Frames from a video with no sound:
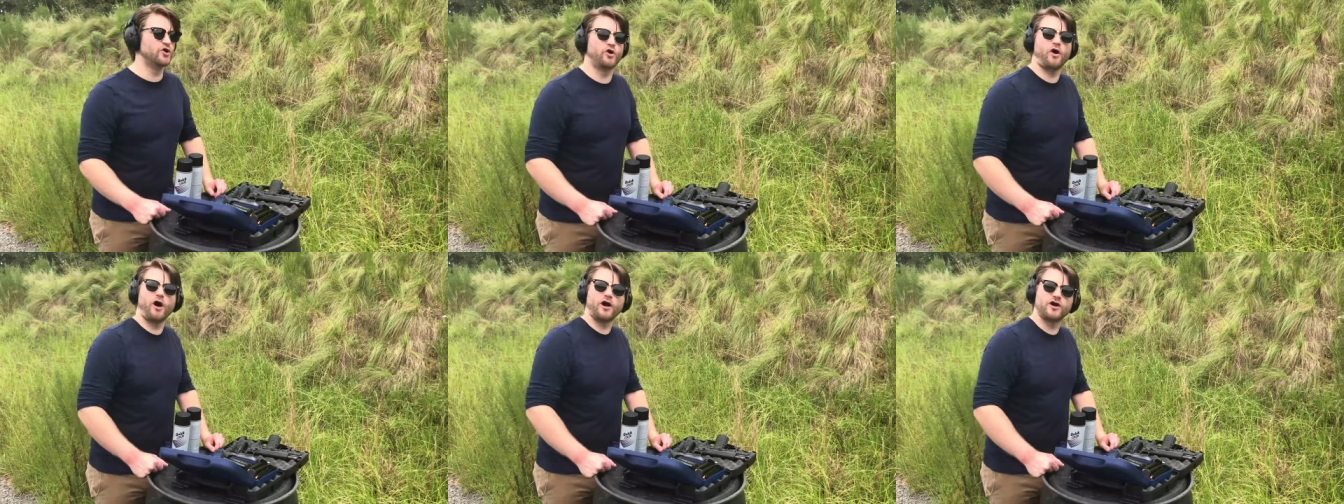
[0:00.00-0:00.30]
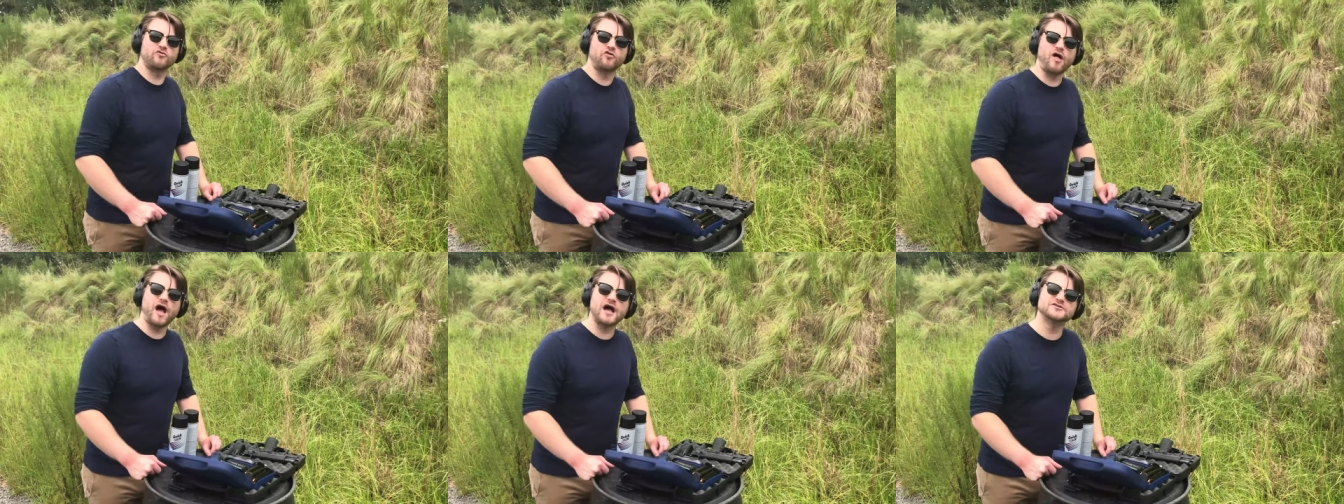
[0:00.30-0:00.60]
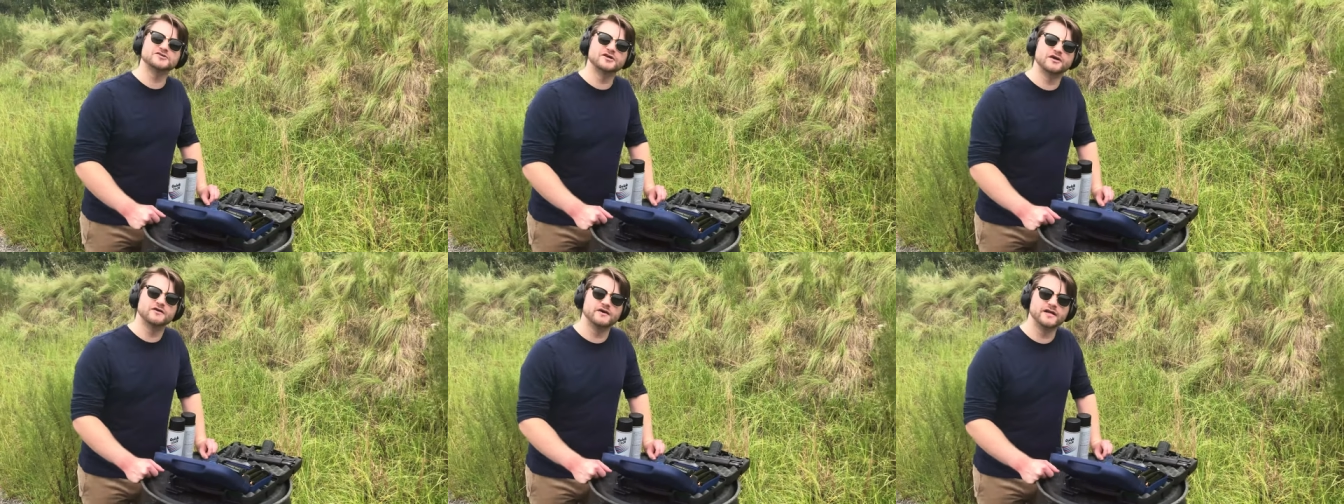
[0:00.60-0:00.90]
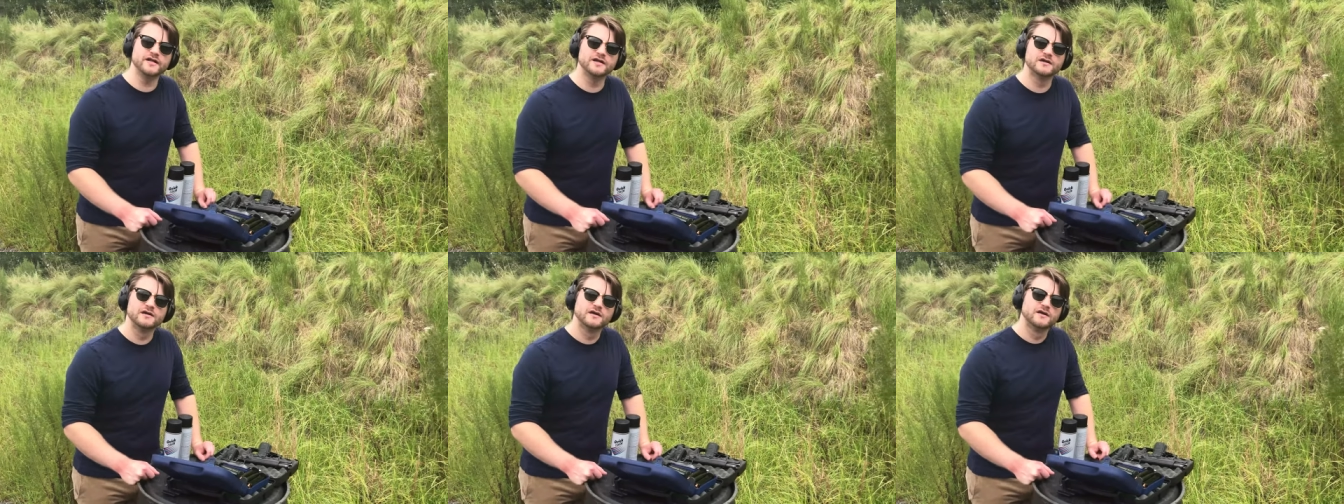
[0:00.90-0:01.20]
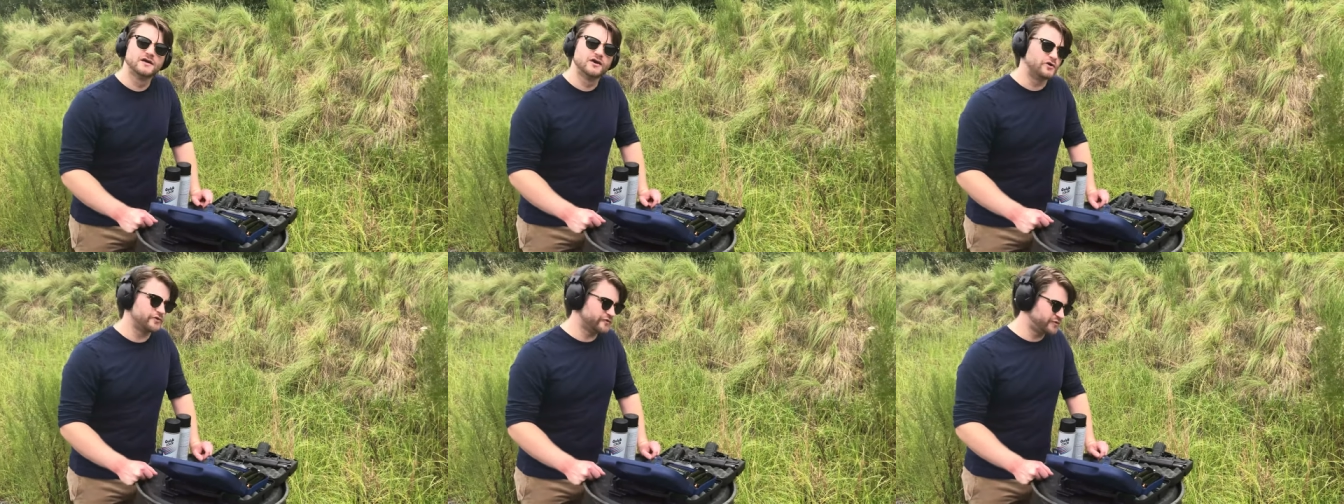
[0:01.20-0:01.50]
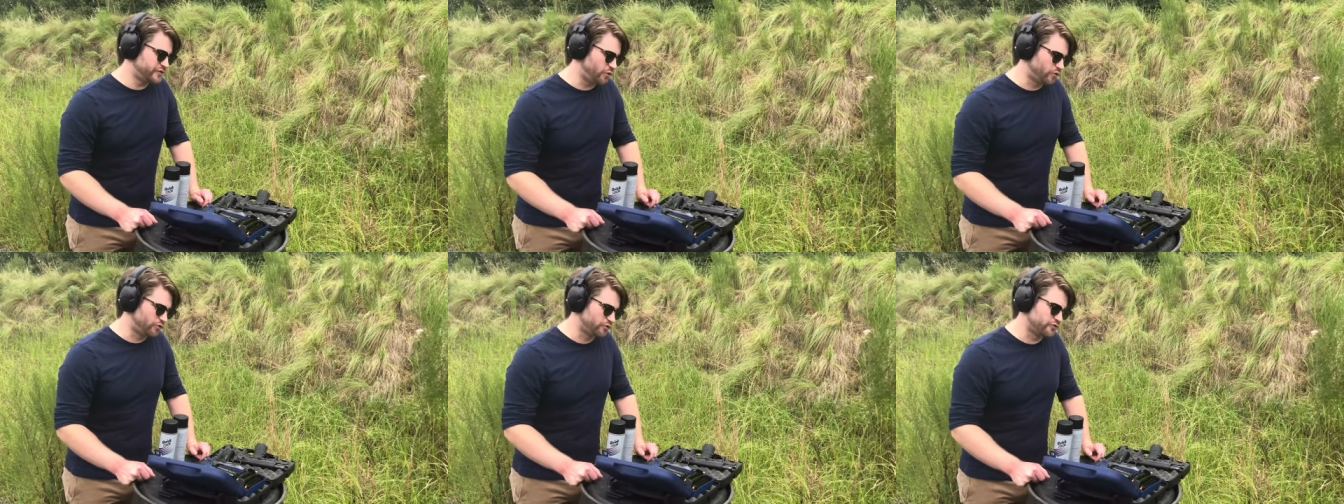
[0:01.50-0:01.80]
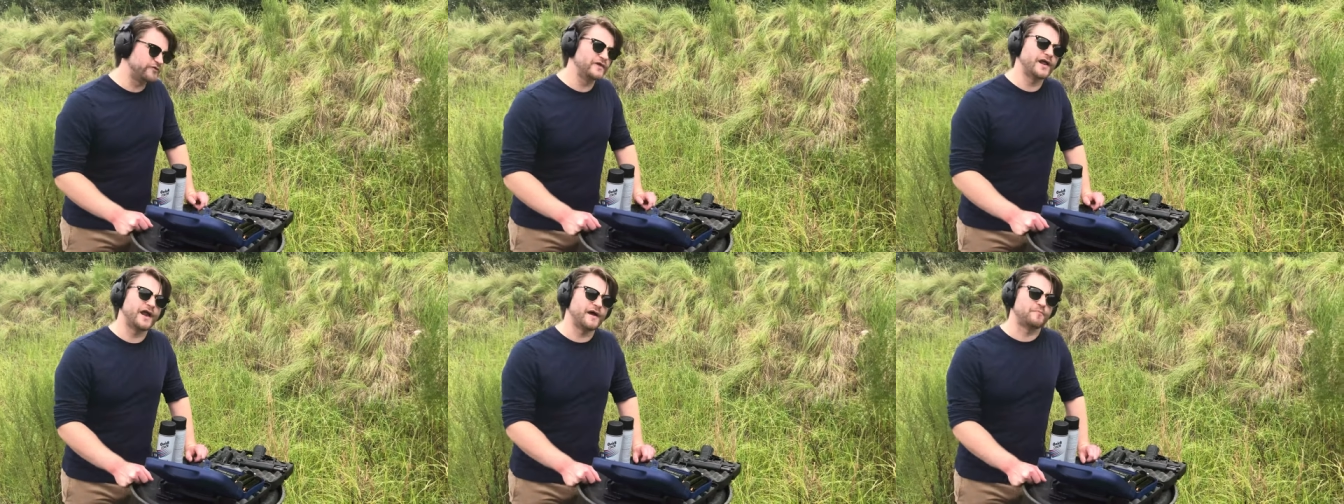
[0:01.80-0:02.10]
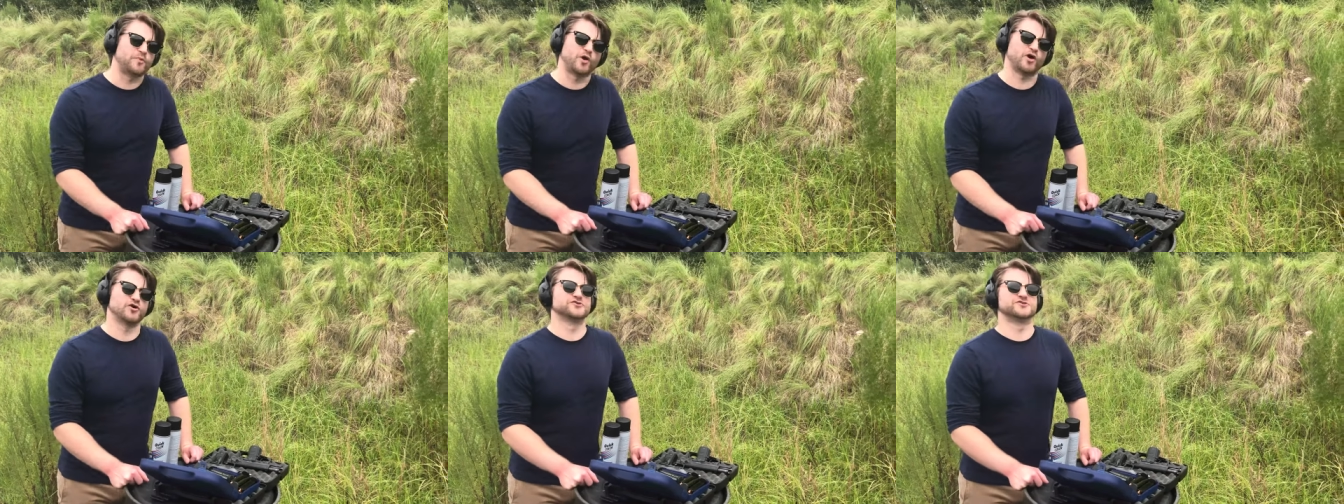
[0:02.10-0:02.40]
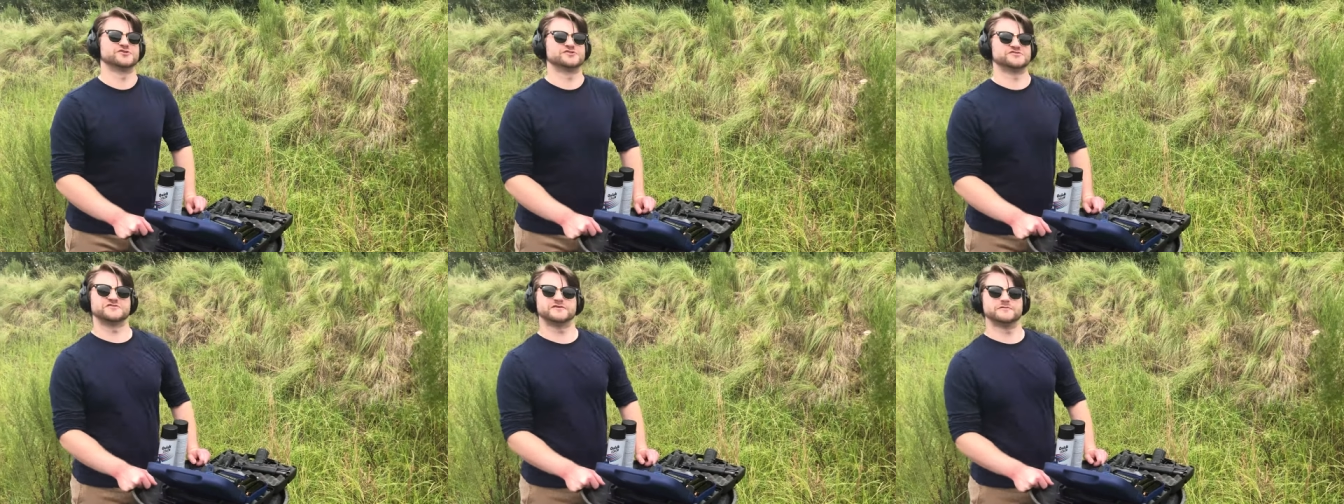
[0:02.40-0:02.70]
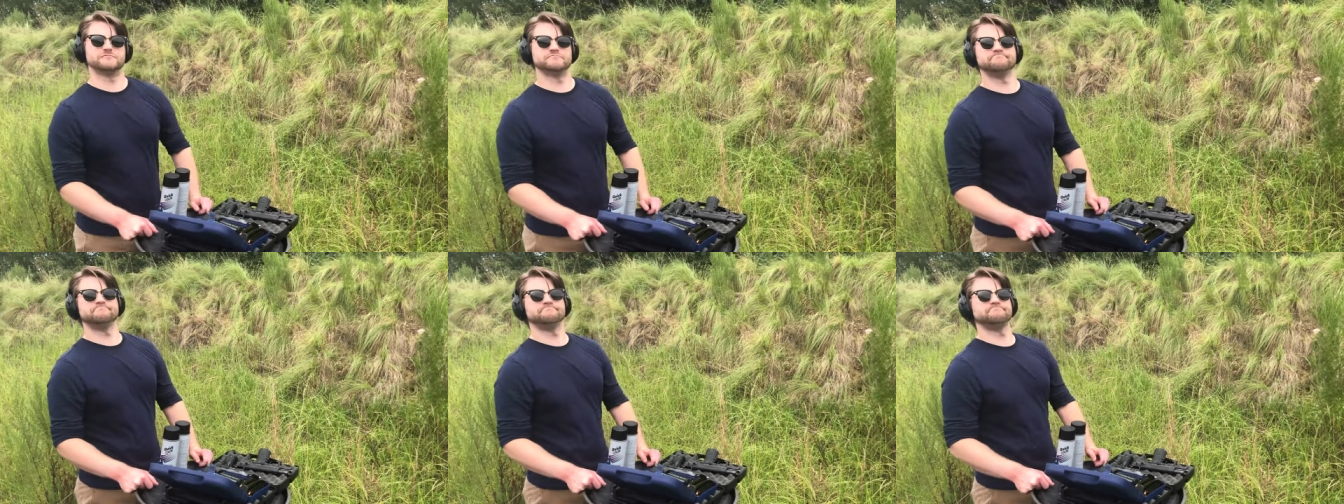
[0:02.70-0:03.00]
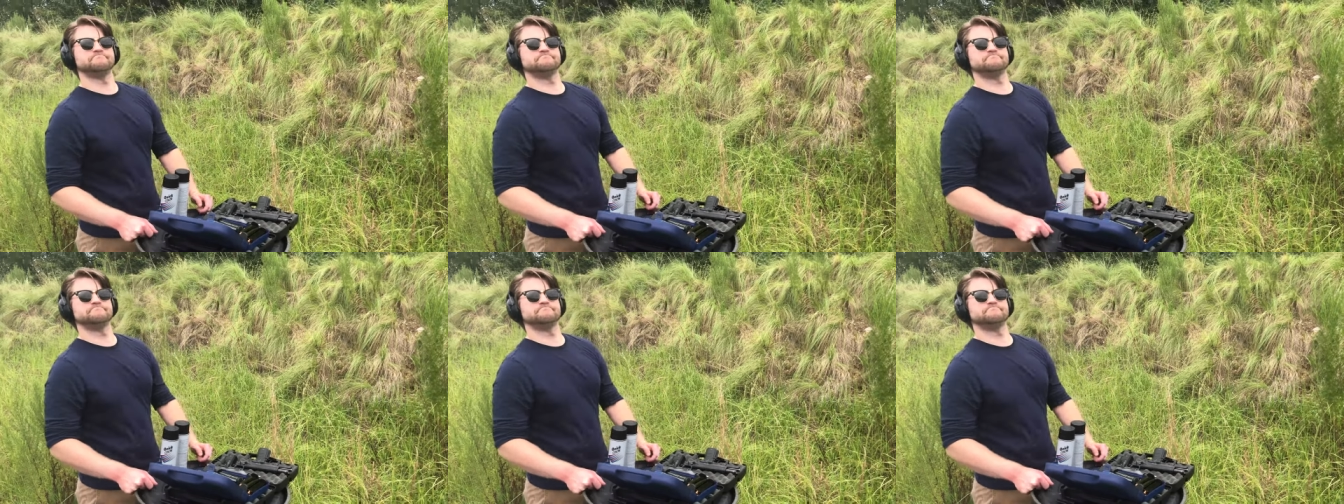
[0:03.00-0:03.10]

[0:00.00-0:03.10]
chronologically or in the order that I purchased them?